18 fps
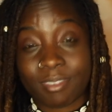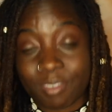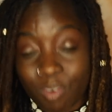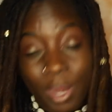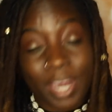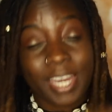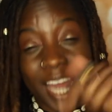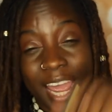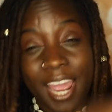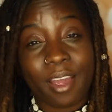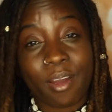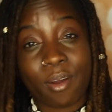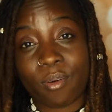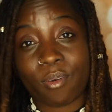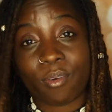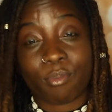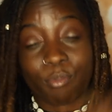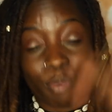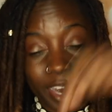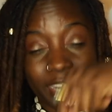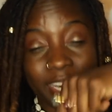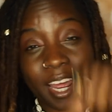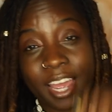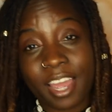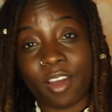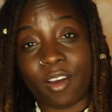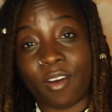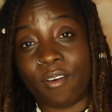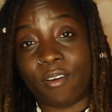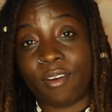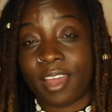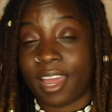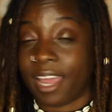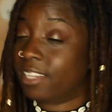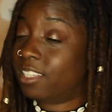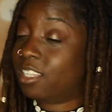Right now right now
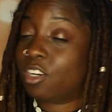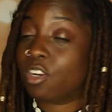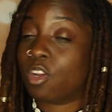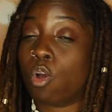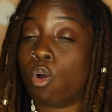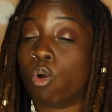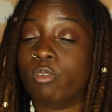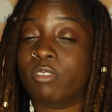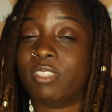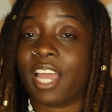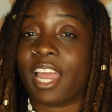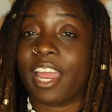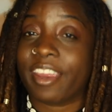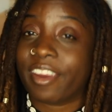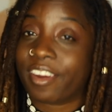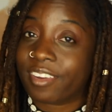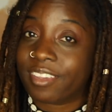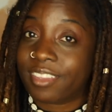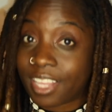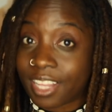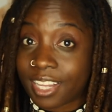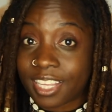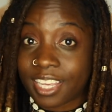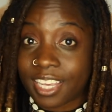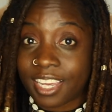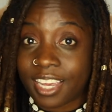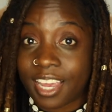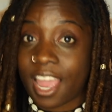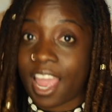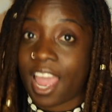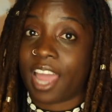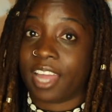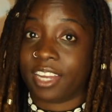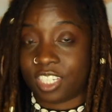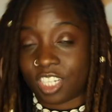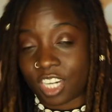into the code Tiger Lily
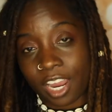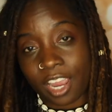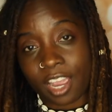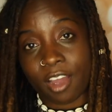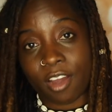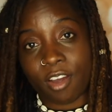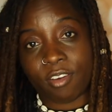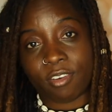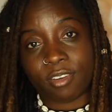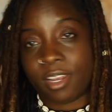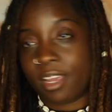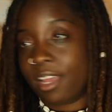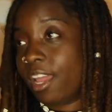at checkout